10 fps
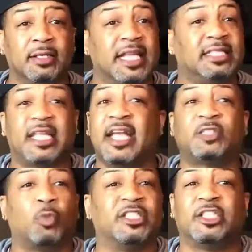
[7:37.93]
These
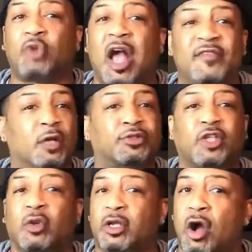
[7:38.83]
kids wasn't driving no
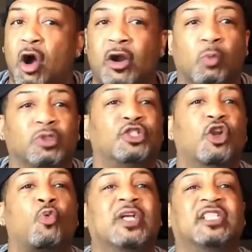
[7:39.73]
stolen car. There was
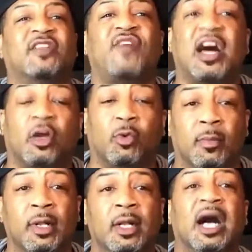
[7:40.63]
no reason to
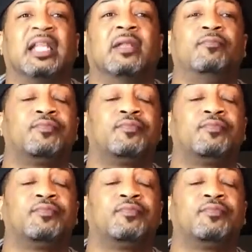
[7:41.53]
follow them.